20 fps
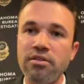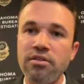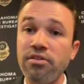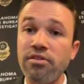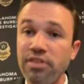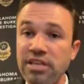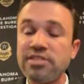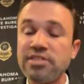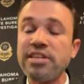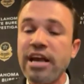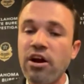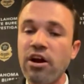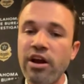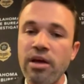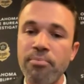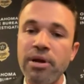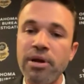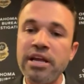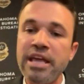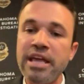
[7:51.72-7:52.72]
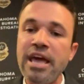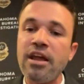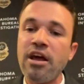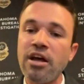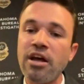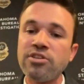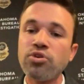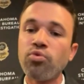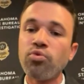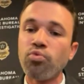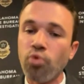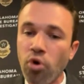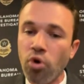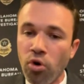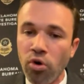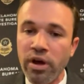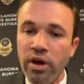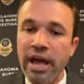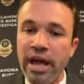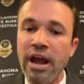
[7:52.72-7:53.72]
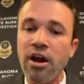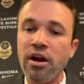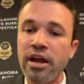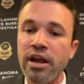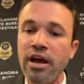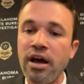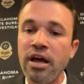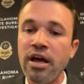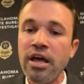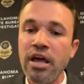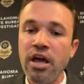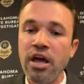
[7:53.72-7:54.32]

this area. But again, it's a rural area.